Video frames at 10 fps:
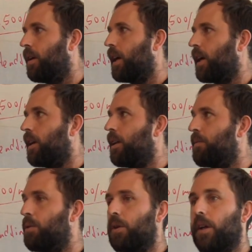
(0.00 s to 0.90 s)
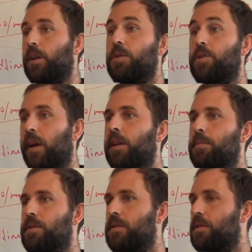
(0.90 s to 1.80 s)
And if you look at your training
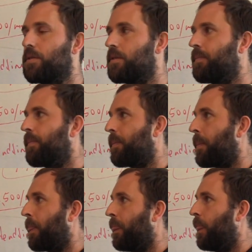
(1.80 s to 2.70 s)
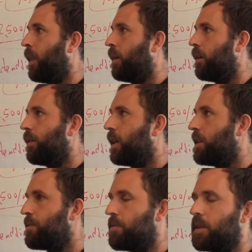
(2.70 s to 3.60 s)
business,
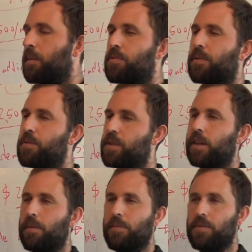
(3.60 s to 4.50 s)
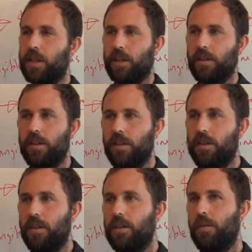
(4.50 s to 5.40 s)
it's the same sort of setup. It's like
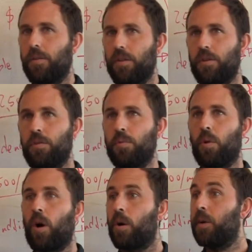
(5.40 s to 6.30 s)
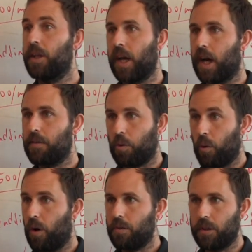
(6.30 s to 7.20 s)
you already have a
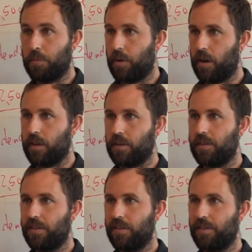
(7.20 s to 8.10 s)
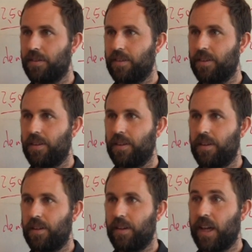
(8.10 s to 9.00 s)
quality product.
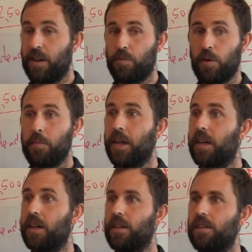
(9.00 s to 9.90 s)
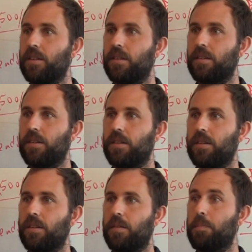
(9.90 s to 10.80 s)
If we make it
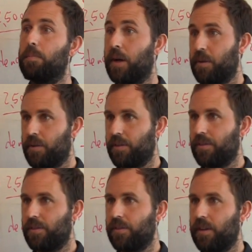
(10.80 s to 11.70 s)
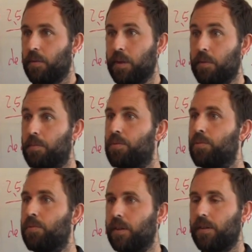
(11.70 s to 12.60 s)
better and we
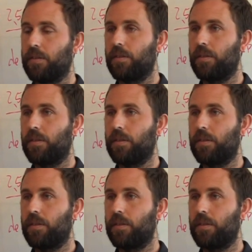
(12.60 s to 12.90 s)
improve it,